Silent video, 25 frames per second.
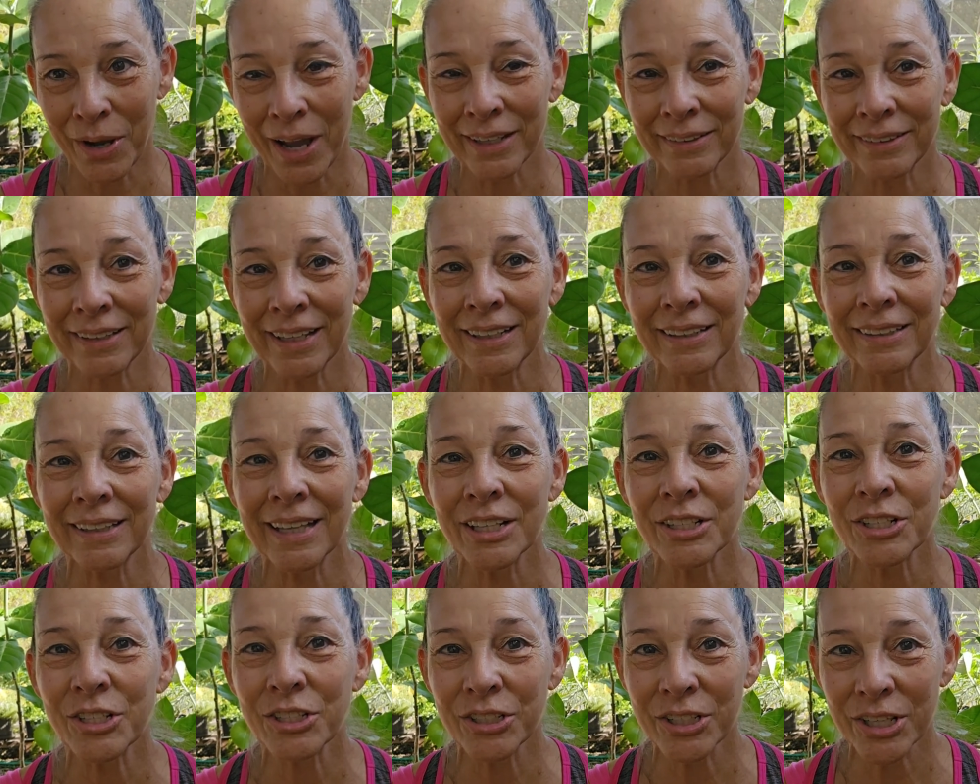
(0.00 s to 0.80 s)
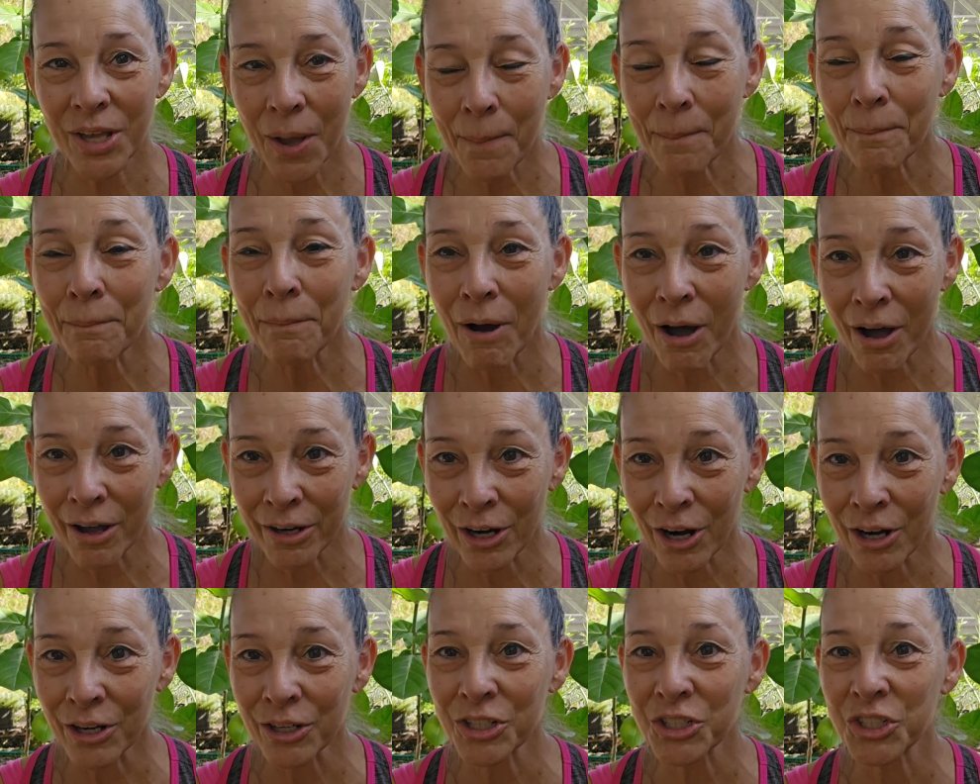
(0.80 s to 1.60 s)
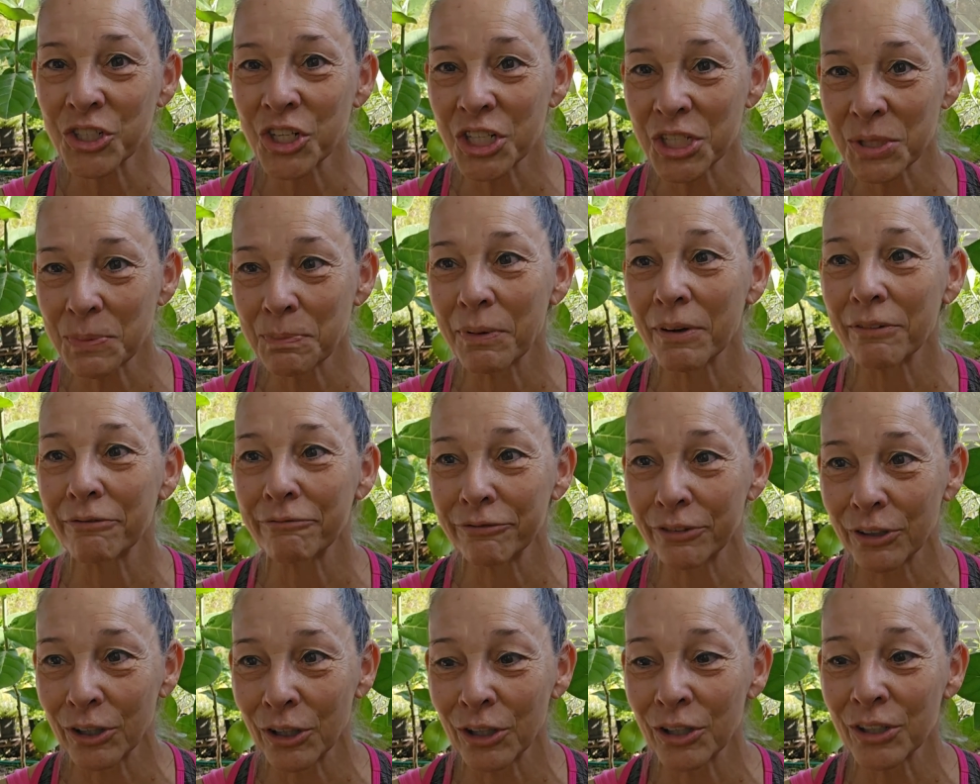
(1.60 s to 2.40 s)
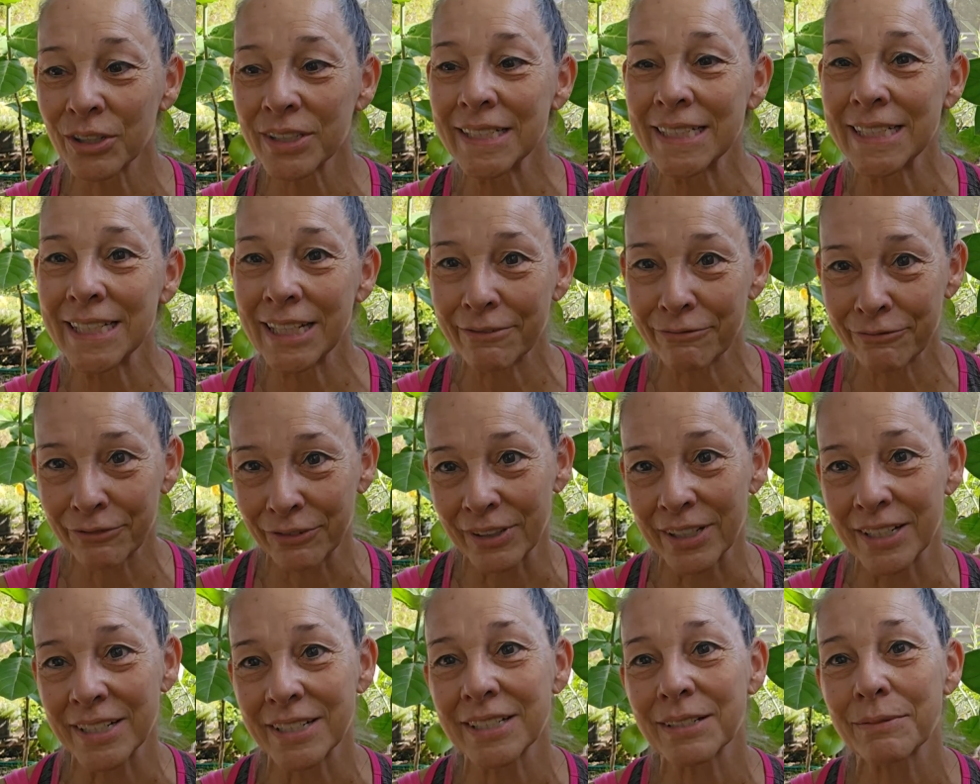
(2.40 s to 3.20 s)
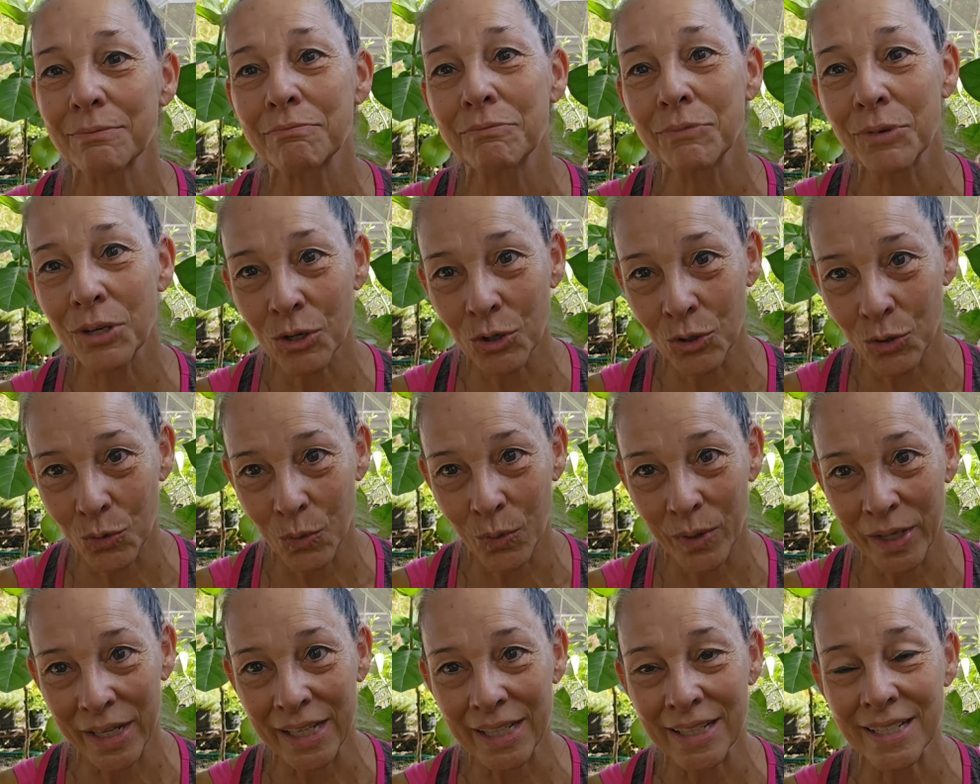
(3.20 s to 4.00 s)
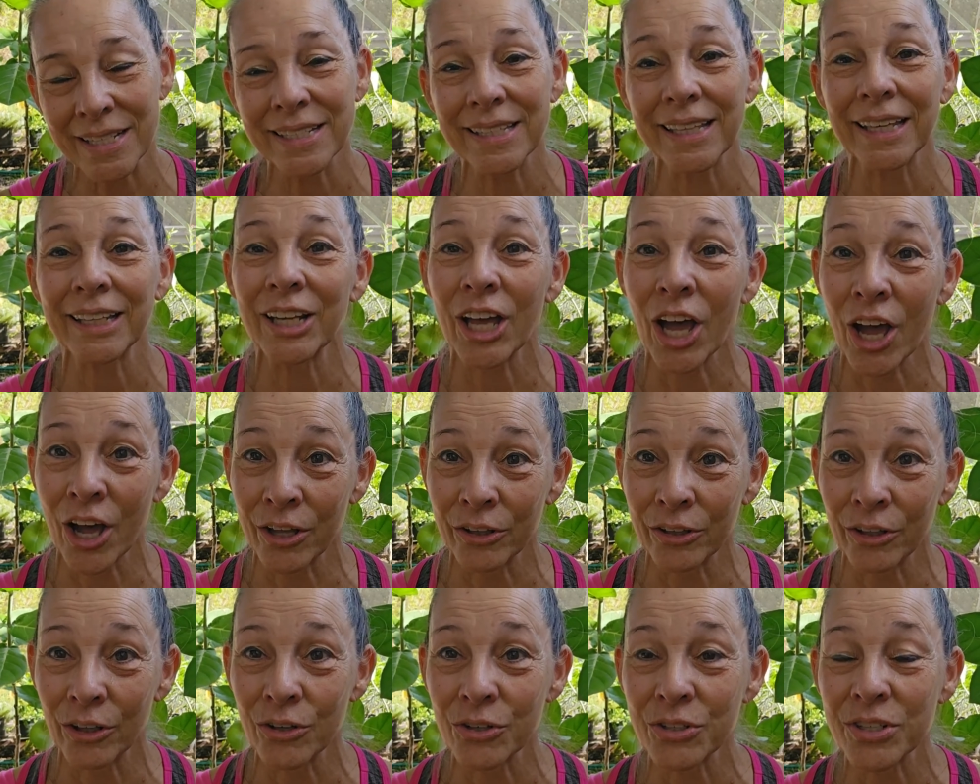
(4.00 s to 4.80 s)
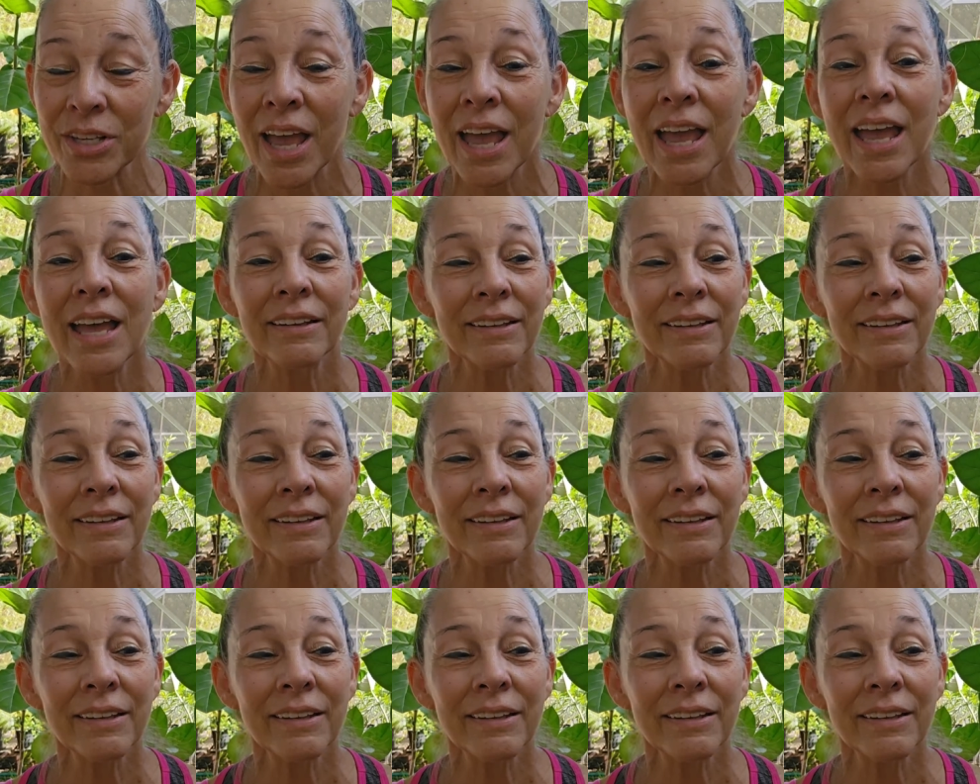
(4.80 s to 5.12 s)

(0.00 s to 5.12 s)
I think that some monarchs just prefer different milkweeds than others.